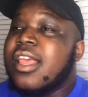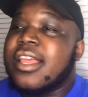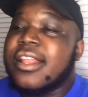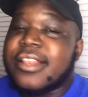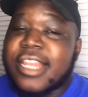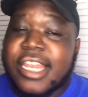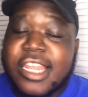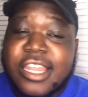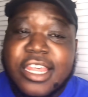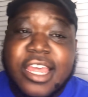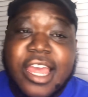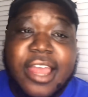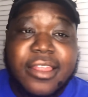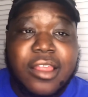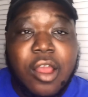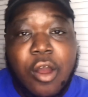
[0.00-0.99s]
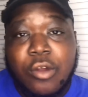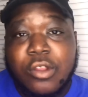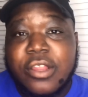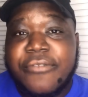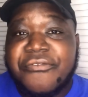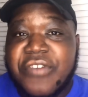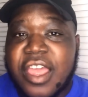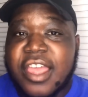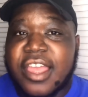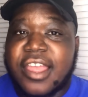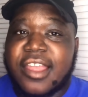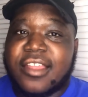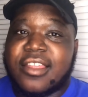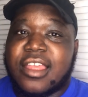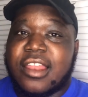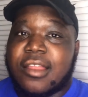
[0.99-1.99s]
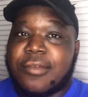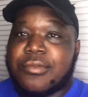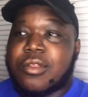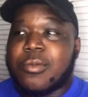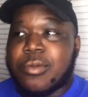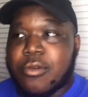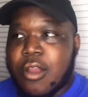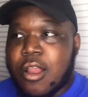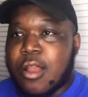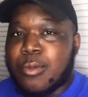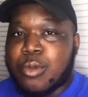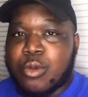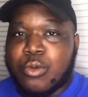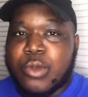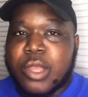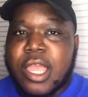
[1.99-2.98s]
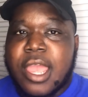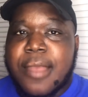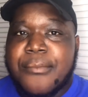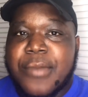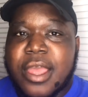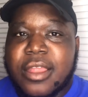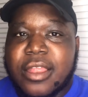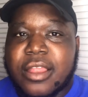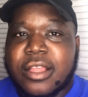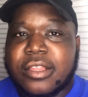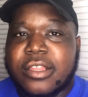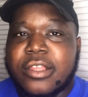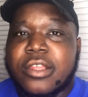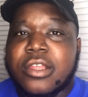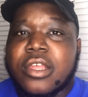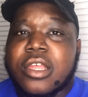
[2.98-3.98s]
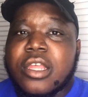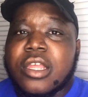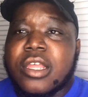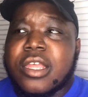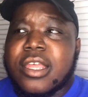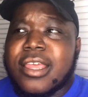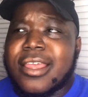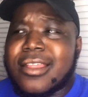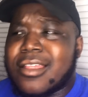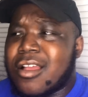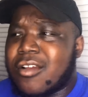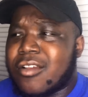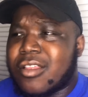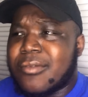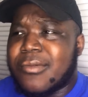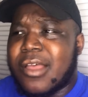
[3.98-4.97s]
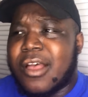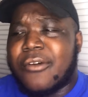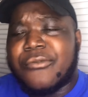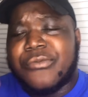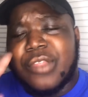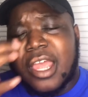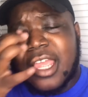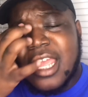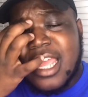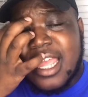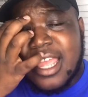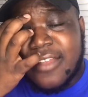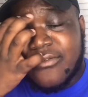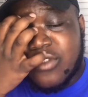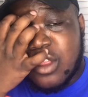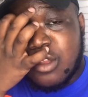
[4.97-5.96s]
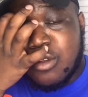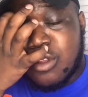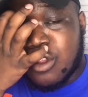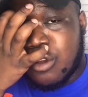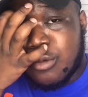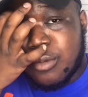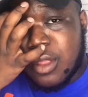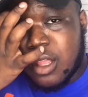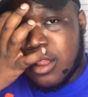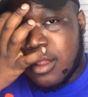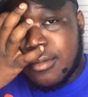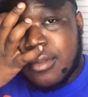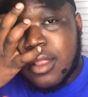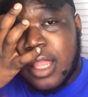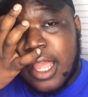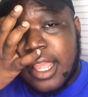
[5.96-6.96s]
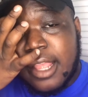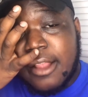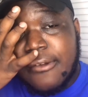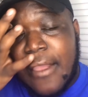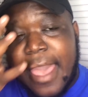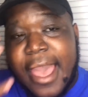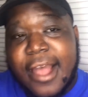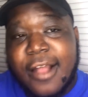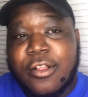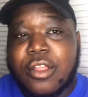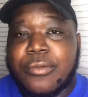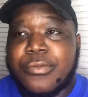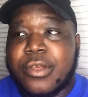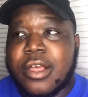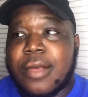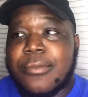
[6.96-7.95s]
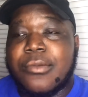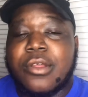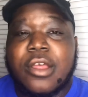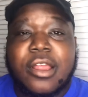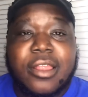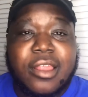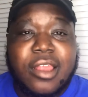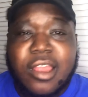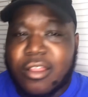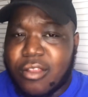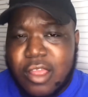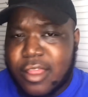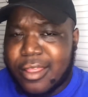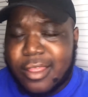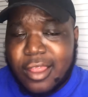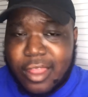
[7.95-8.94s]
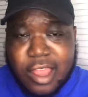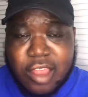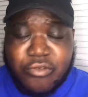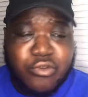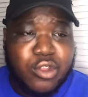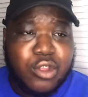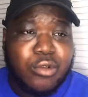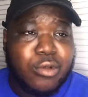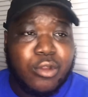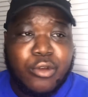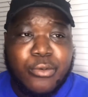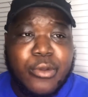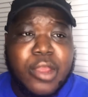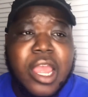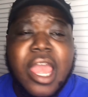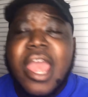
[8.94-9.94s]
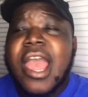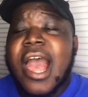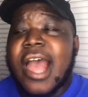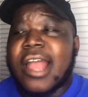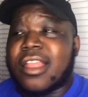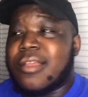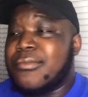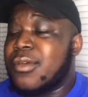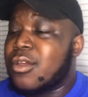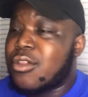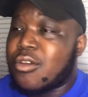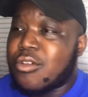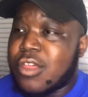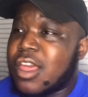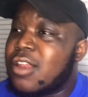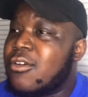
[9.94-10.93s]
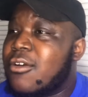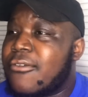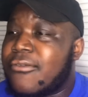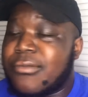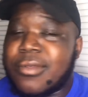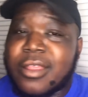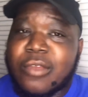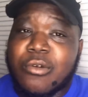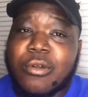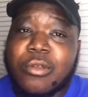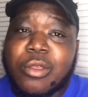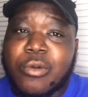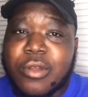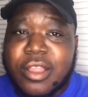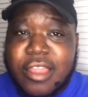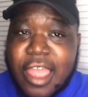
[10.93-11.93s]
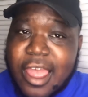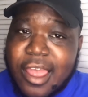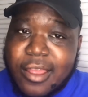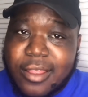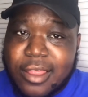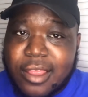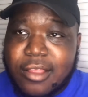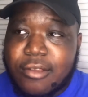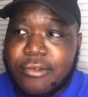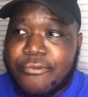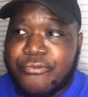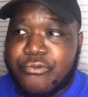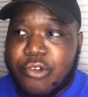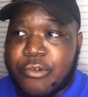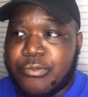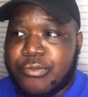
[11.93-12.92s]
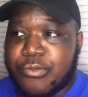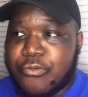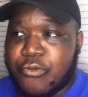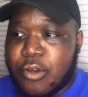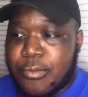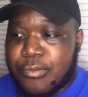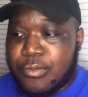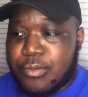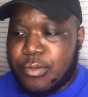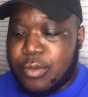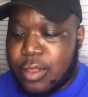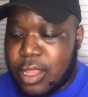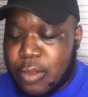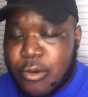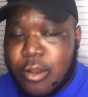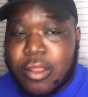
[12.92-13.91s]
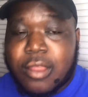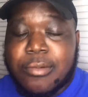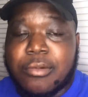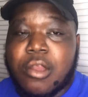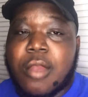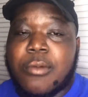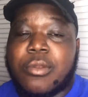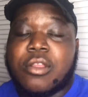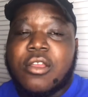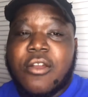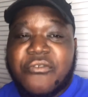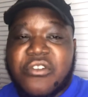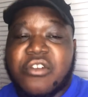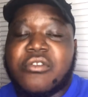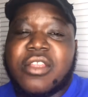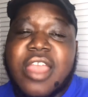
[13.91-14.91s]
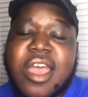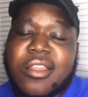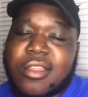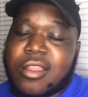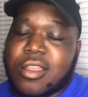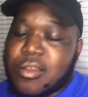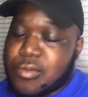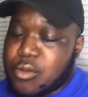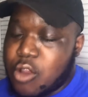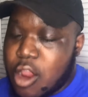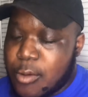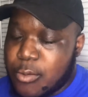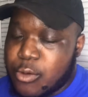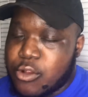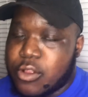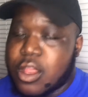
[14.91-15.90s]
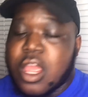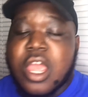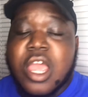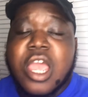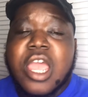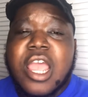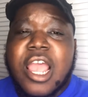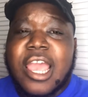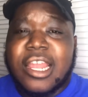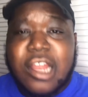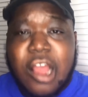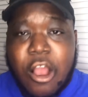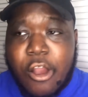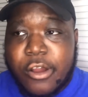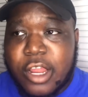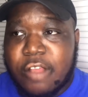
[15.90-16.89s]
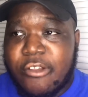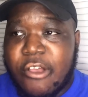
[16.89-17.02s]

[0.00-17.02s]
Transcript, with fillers: DDG has an OnlyFans, and I'm subscribed to it. And basically, he talks about like he gives YouTube tips, like how to become a, a, a successful YouTuber, how to build your channel from zero to a thousand, from from zero subscribers to your first thousand subscribers, and all that.